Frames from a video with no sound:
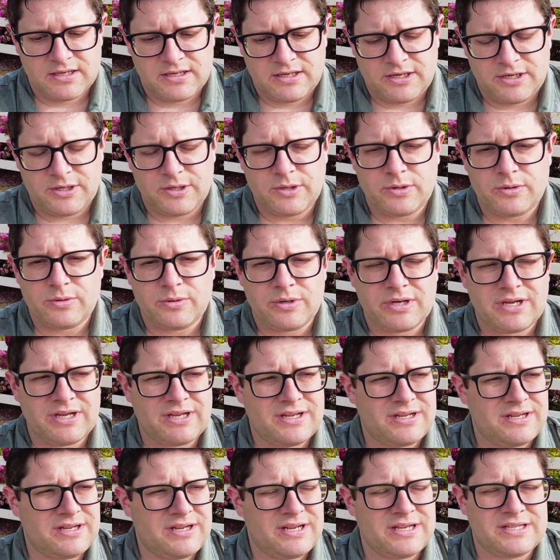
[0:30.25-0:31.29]

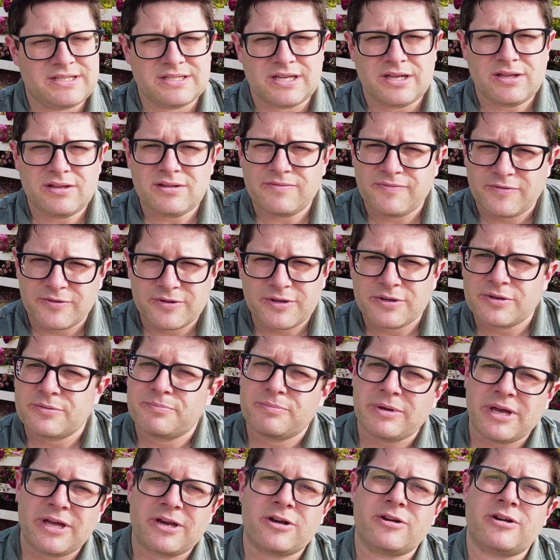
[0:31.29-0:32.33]
it's all for the
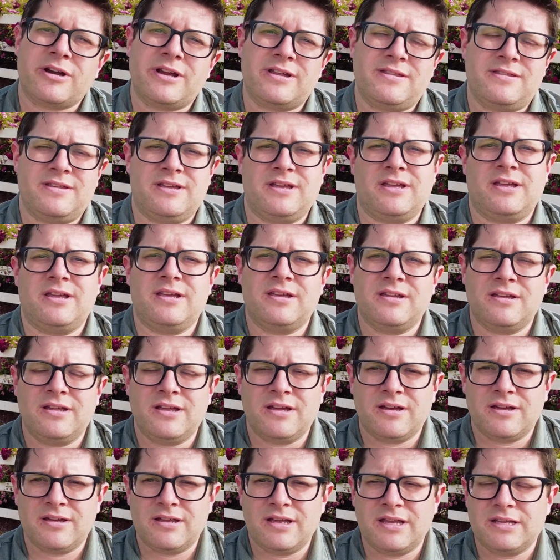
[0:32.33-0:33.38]
better, I think.
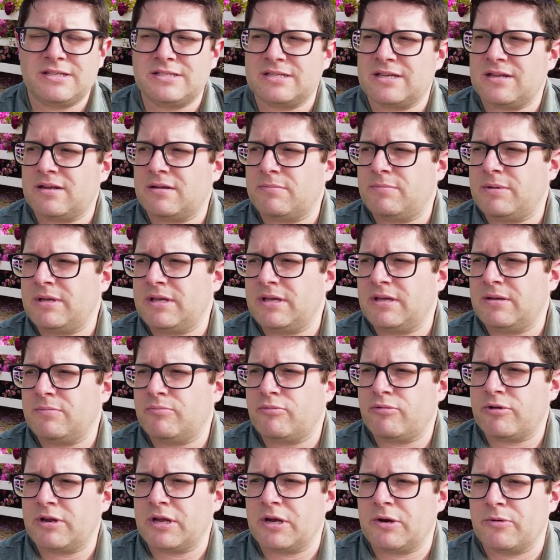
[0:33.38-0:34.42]
It's gonna be
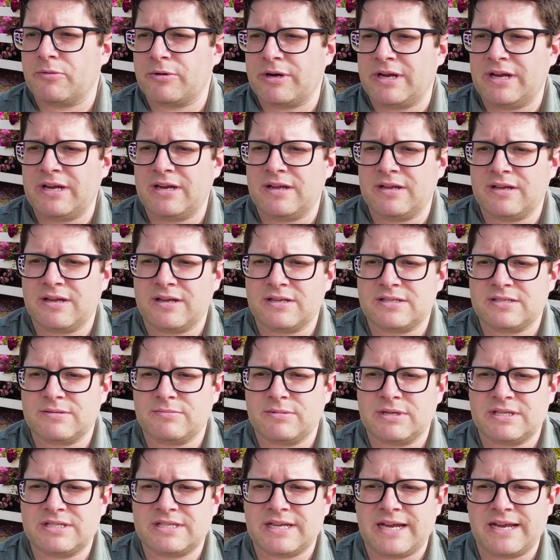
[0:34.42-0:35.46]
pretty great. I got some
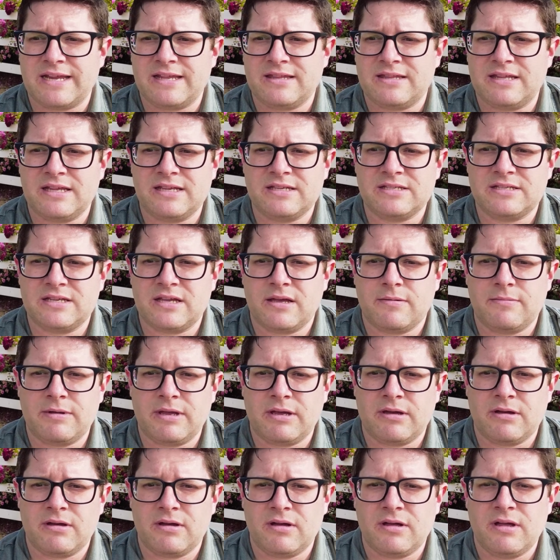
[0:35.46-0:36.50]
exciting things coming
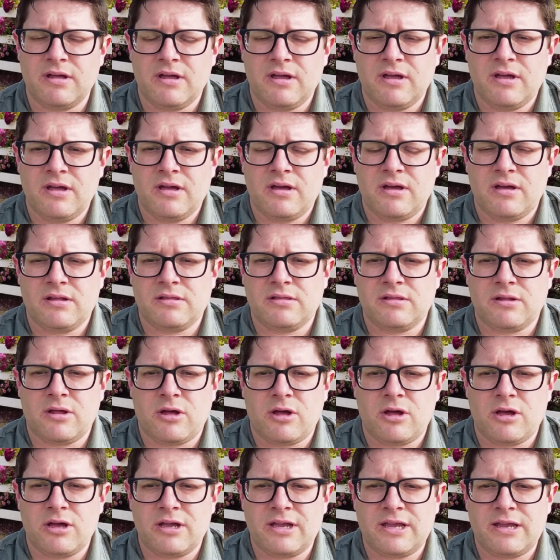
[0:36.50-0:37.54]
on
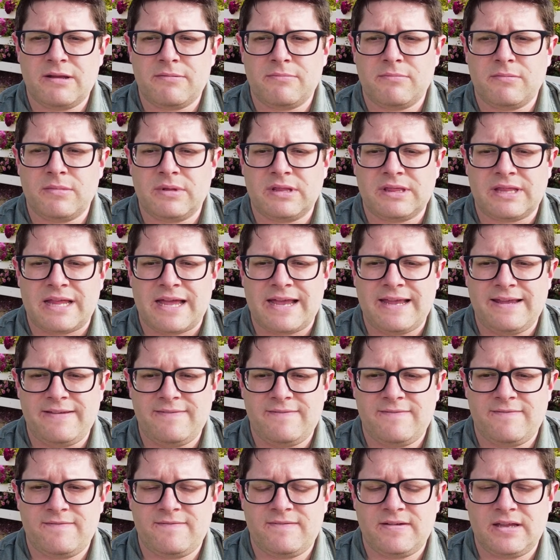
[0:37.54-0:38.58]
along in
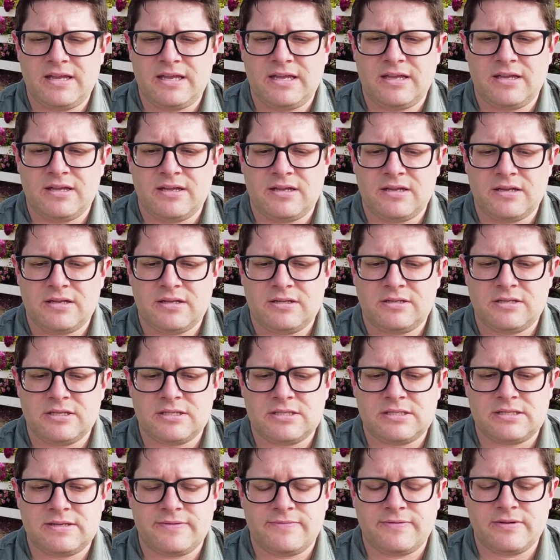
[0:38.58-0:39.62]
life and
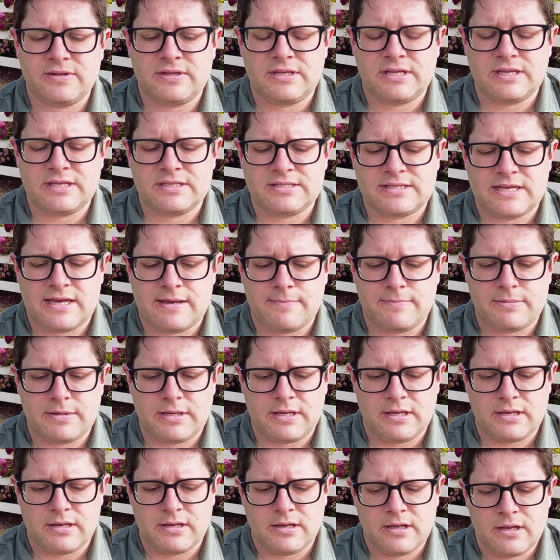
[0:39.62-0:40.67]
just different things
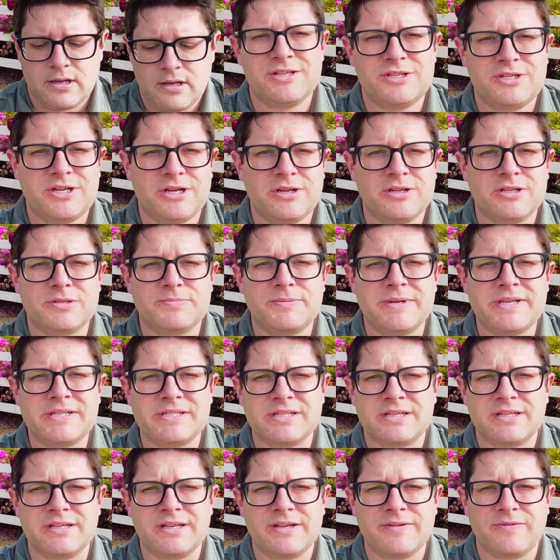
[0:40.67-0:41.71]
happening. This channel is
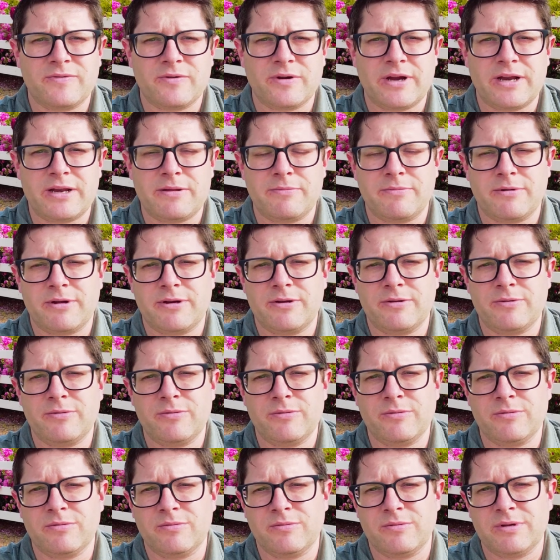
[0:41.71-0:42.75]
basically for anyone
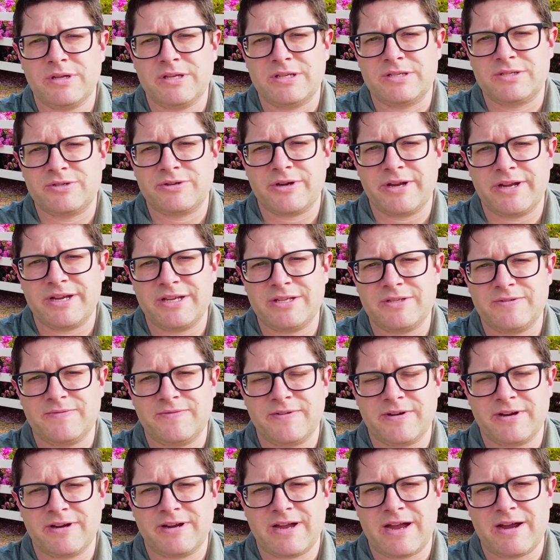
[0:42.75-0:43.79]
who is trying to
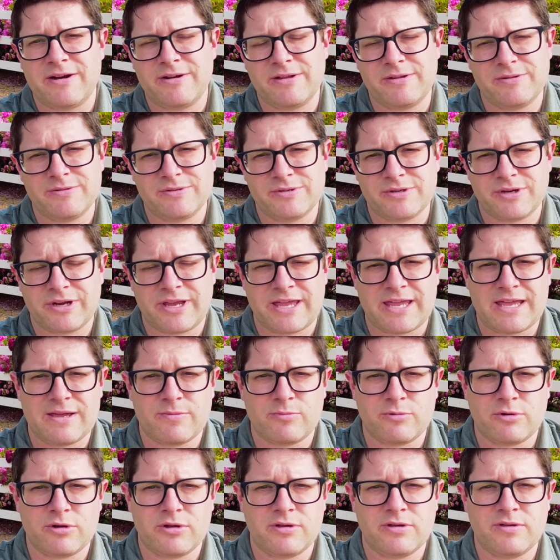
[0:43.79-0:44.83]
figure out how to use their
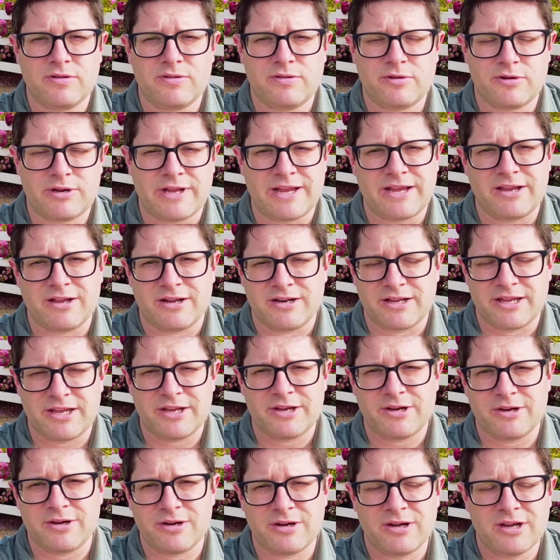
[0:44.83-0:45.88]
camera, their Nikon
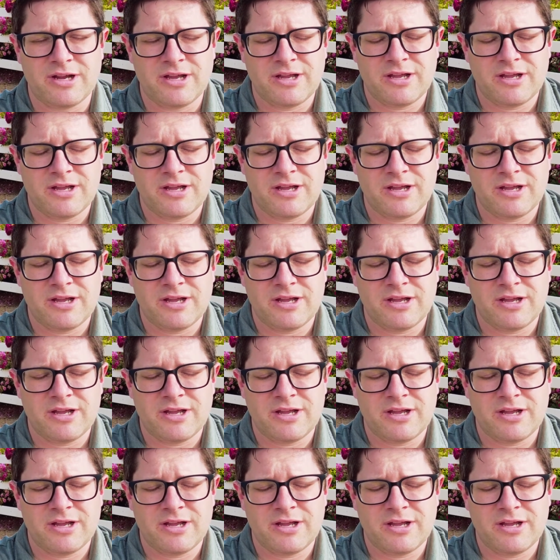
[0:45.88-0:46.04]
gear,